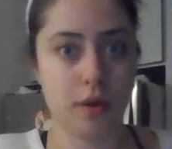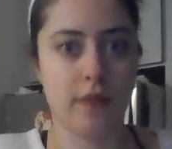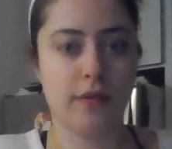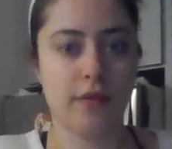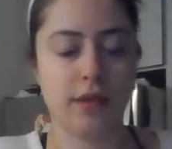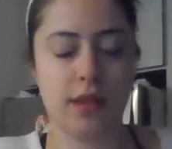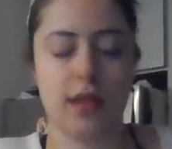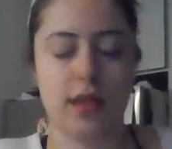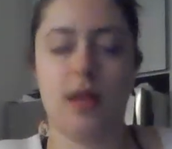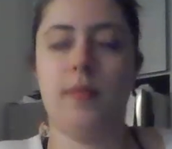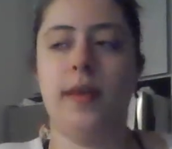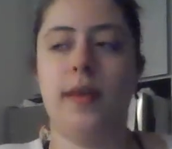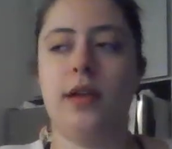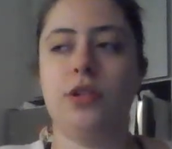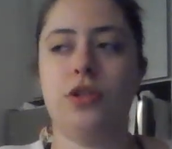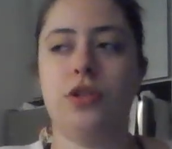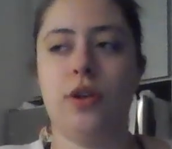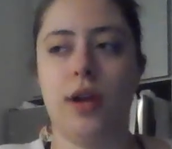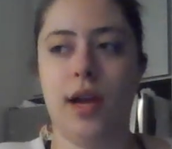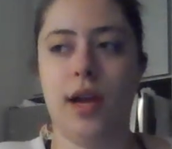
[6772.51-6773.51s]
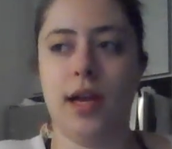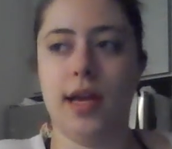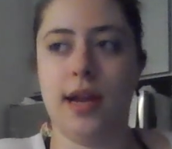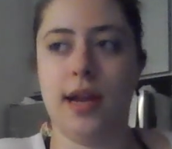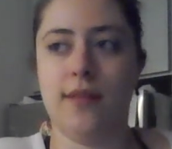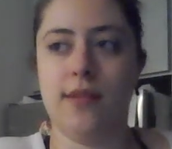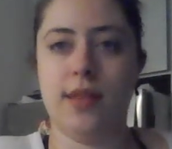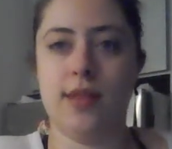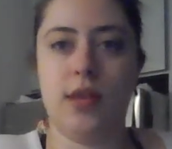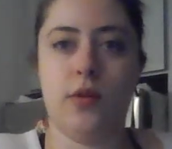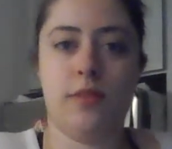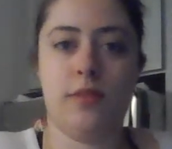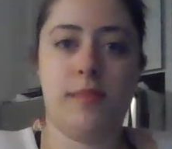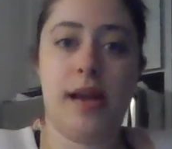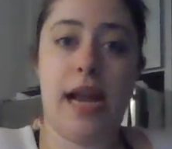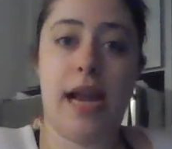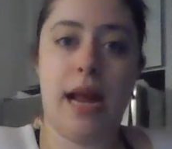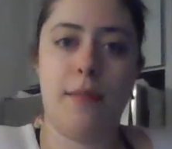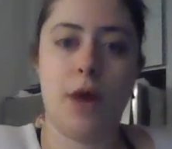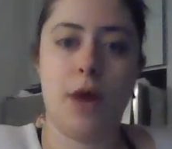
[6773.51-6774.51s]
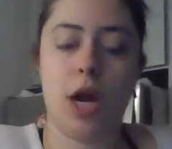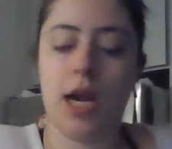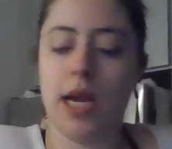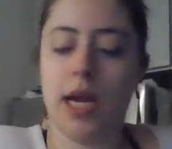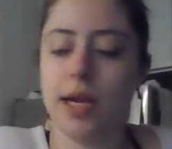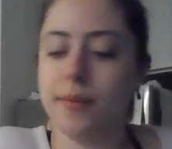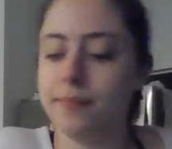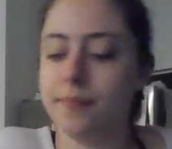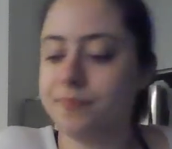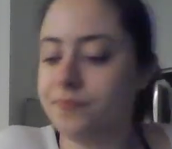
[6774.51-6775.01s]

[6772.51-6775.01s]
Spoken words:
everything and make sure I get everything with my name on it.